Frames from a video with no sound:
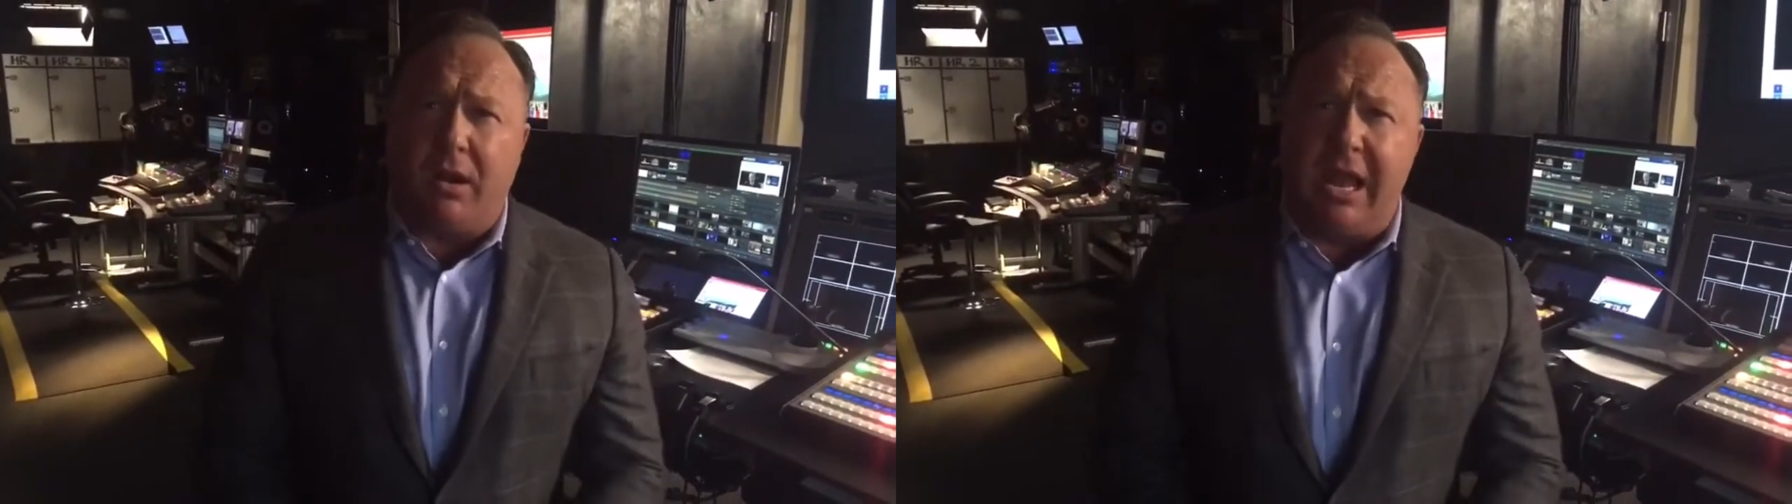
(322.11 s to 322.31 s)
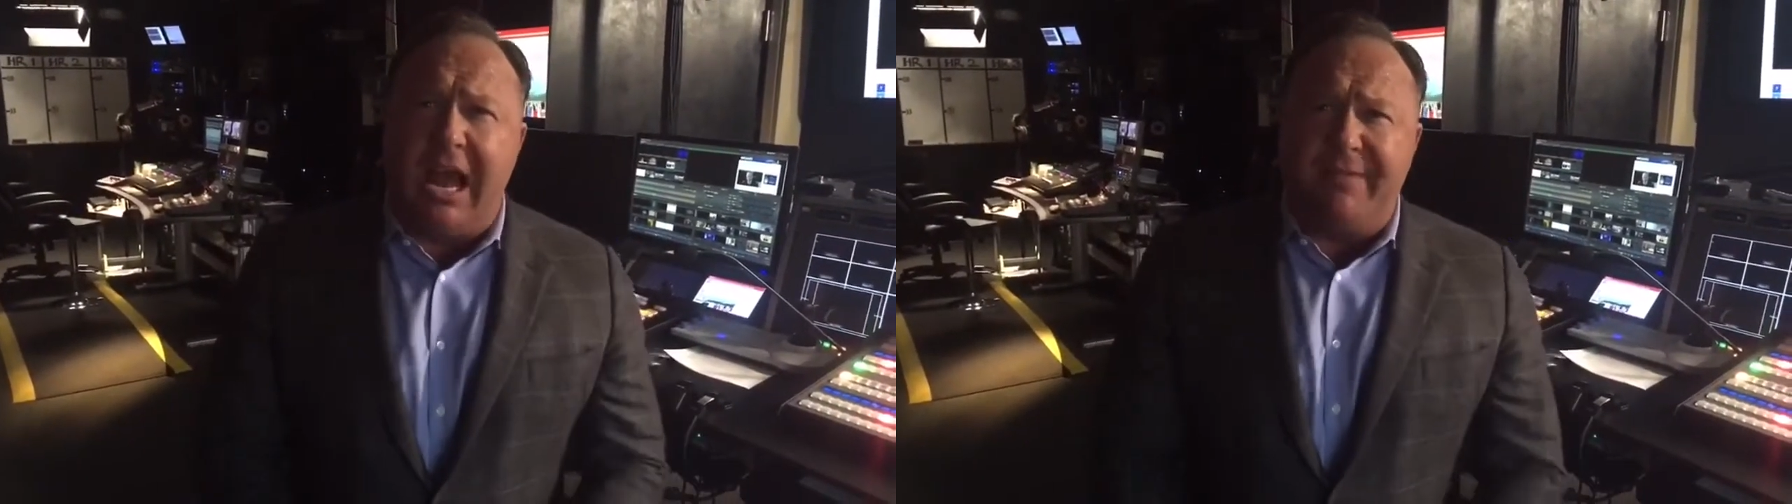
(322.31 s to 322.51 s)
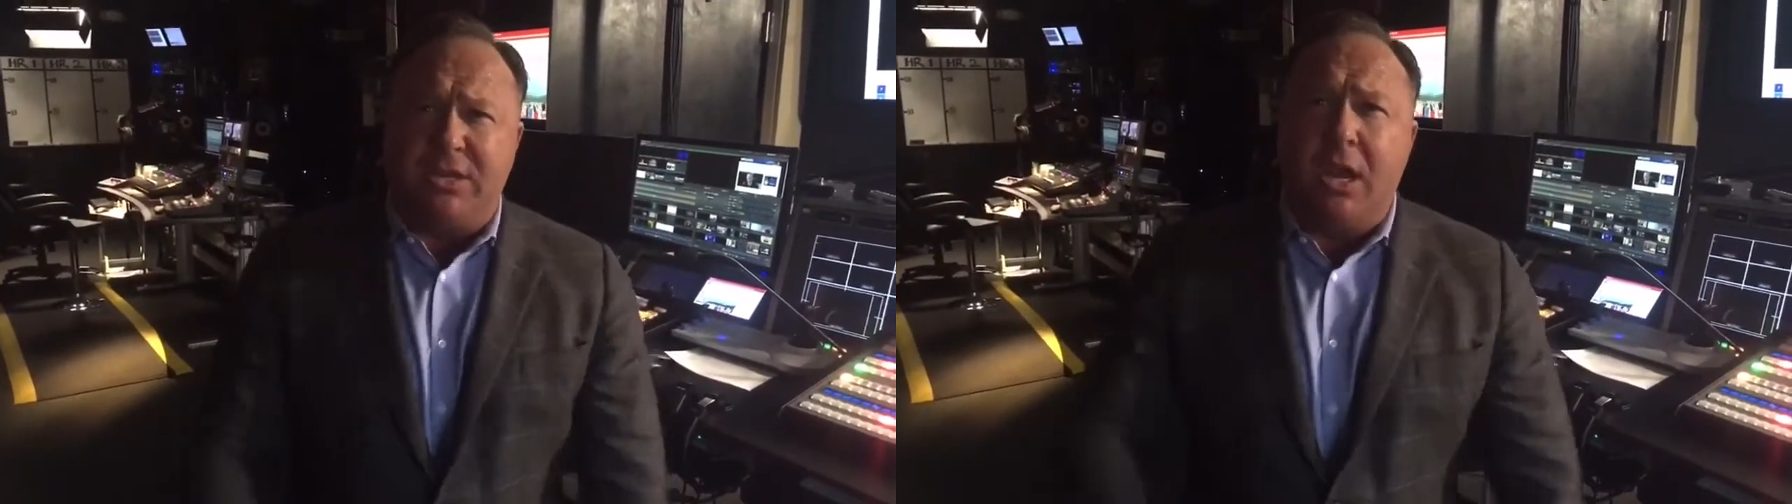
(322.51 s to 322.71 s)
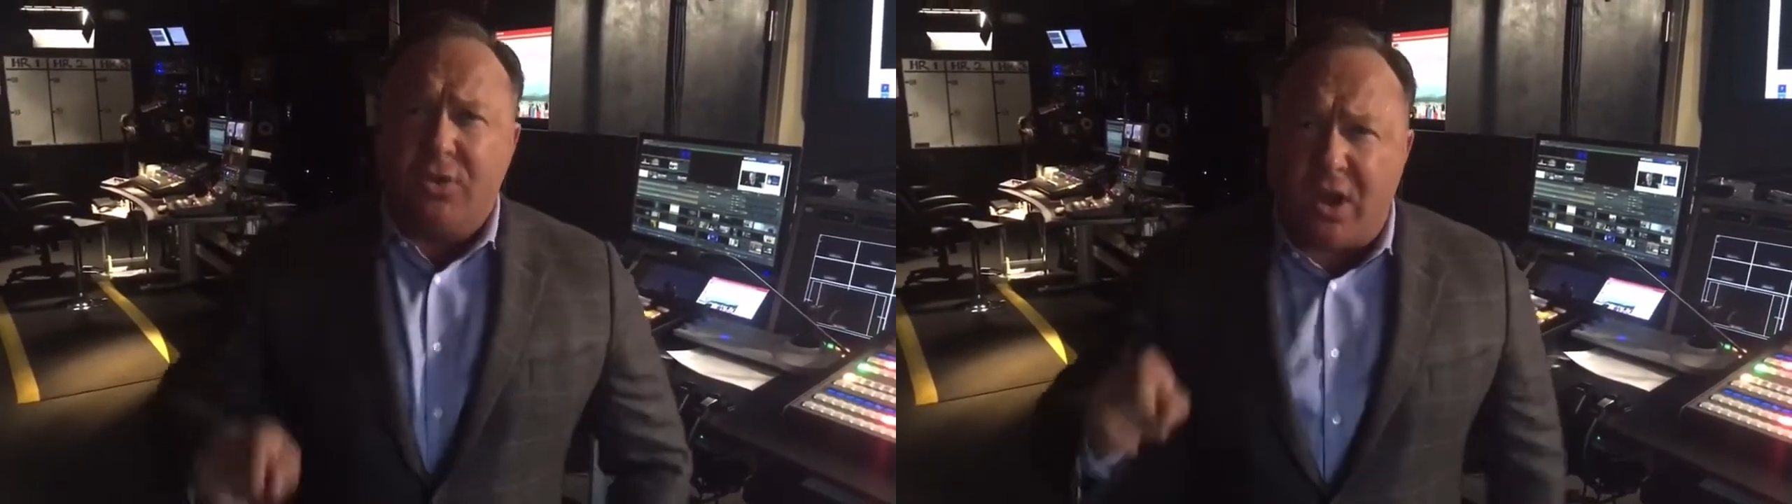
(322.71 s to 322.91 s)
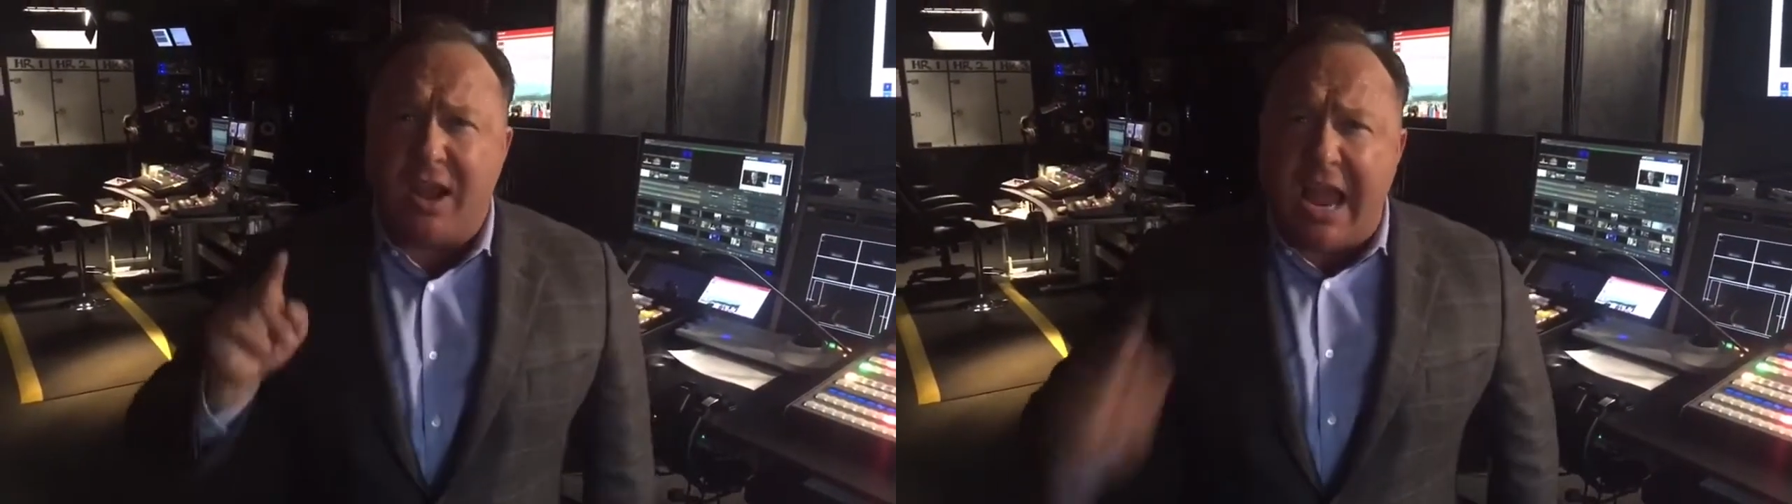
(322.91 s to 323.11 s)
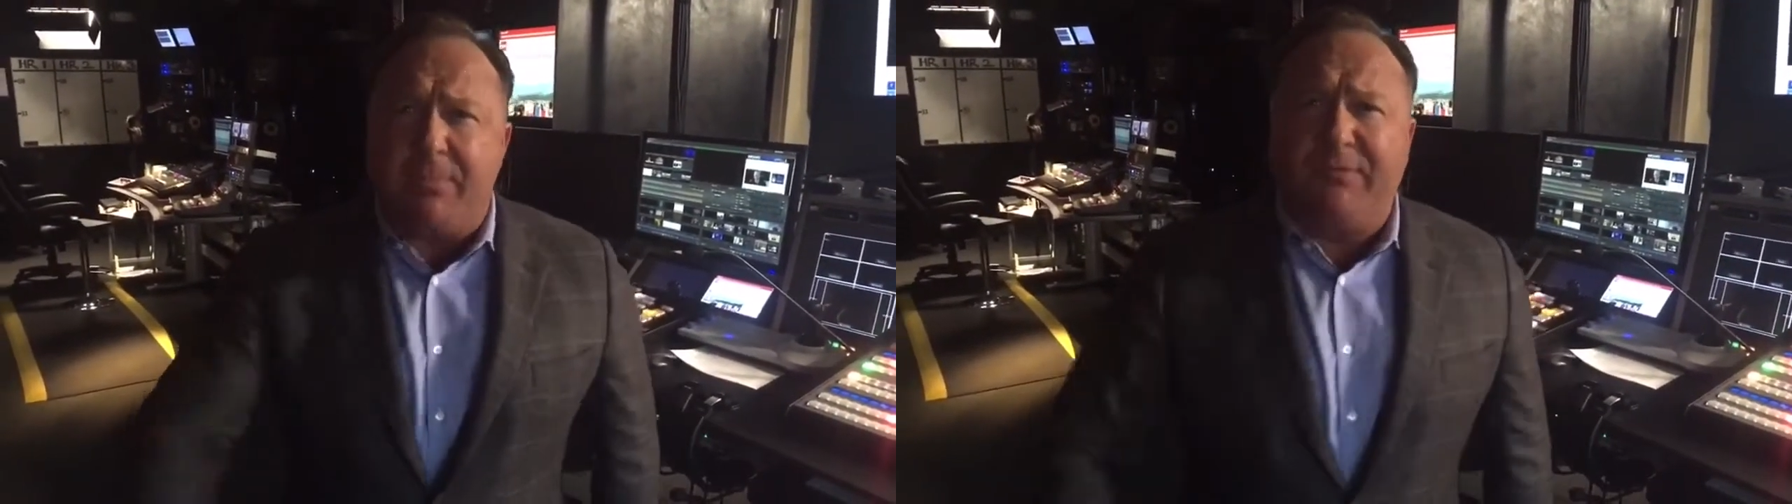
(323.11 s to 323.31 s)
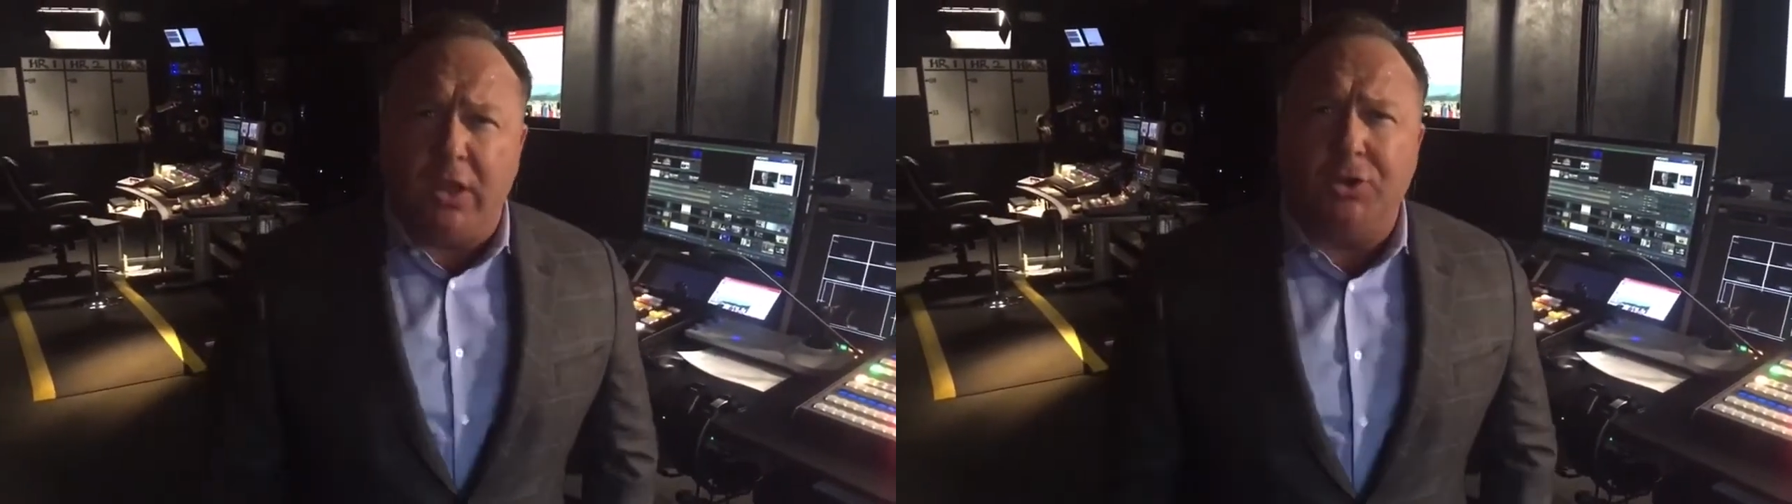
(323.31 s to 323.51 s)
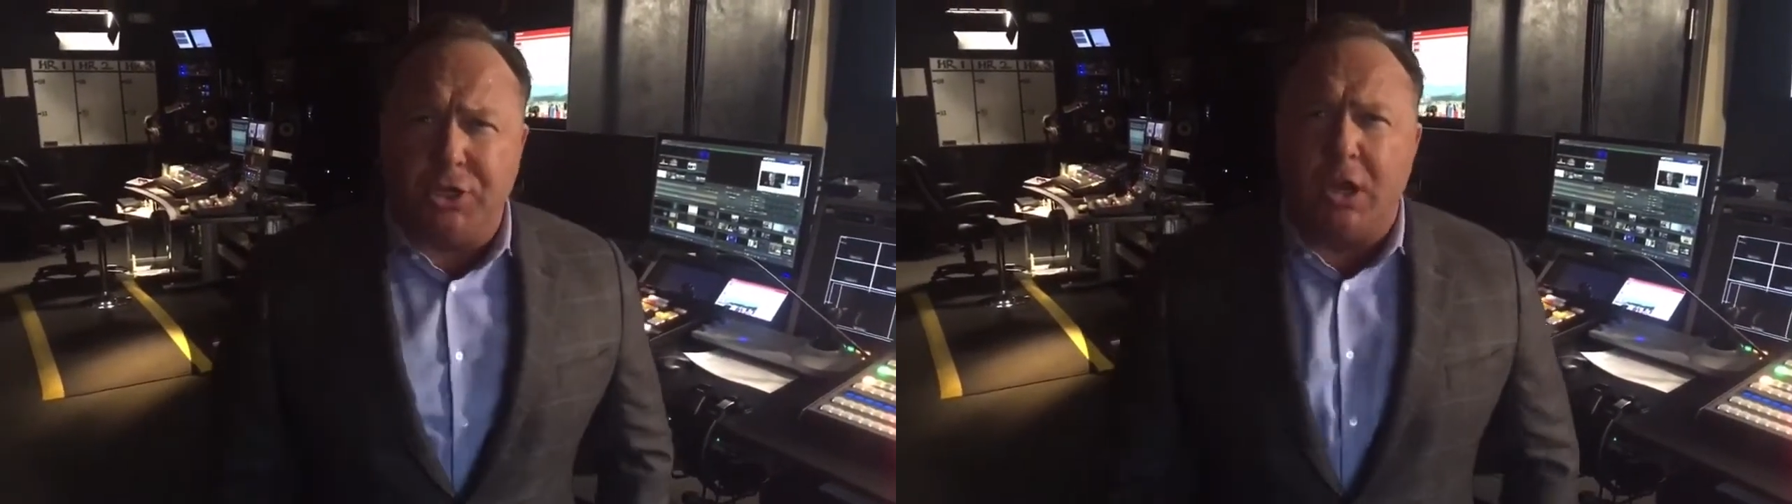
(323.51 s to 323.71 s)
lives, trying to have a
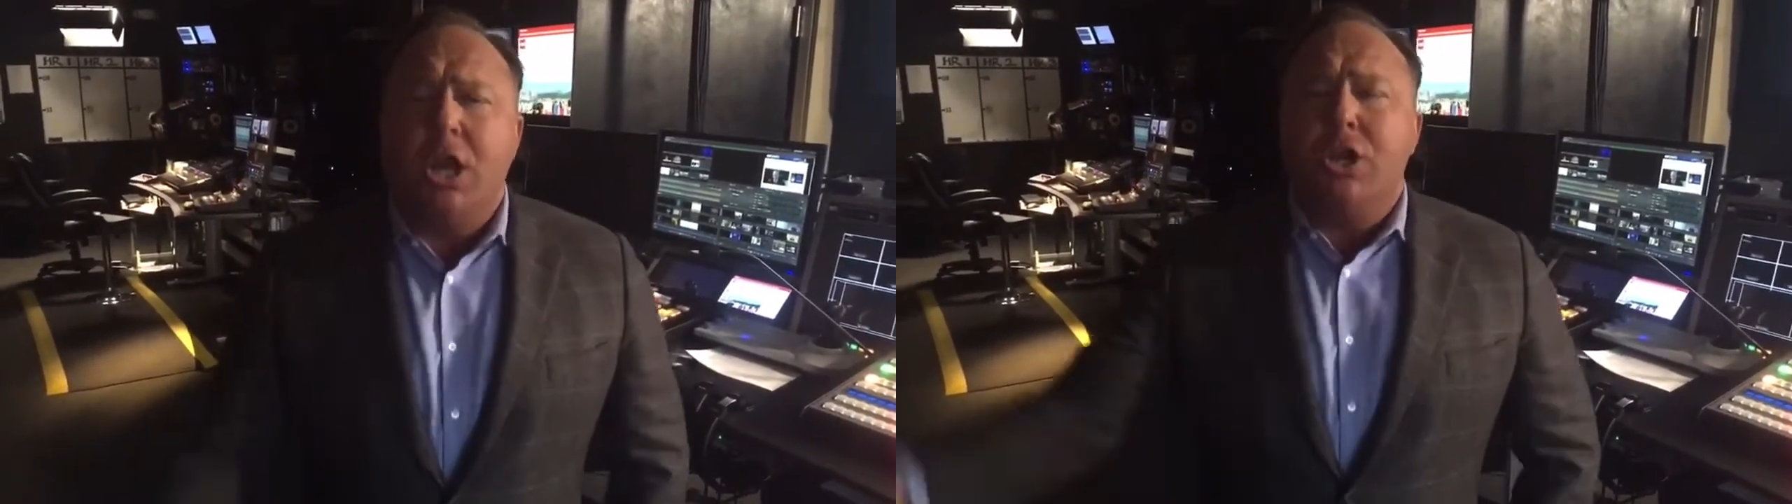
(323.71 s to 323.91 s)
future.